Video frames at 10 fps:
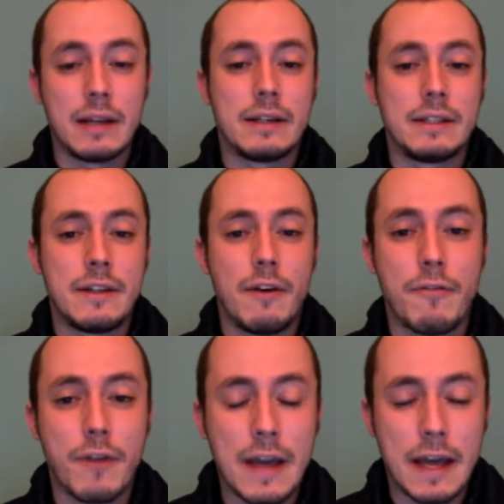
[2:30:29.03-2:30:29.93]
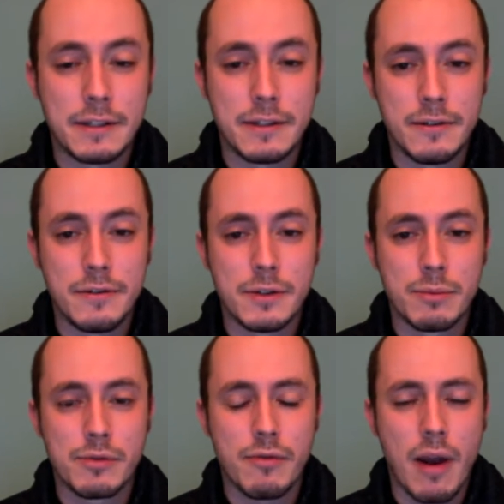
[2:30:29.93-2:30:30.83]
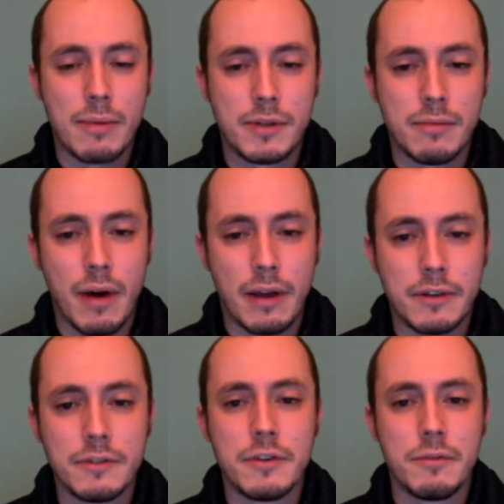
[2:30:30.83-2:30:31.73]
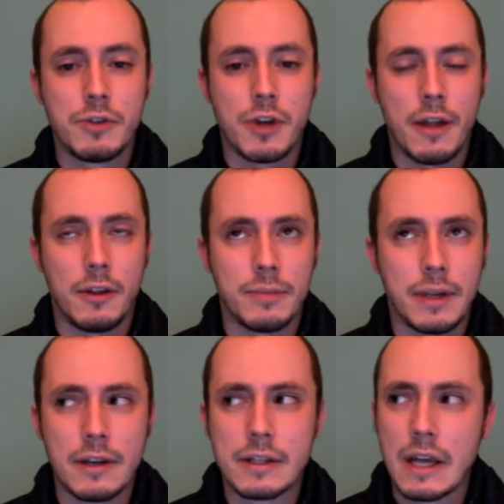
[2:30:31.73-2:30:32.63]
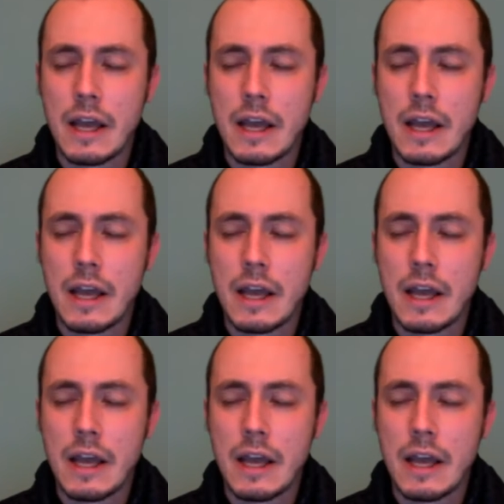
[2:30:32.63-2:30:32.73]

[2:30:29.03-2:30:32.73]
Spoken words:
do not forget to subscribe to my YouTube channel, because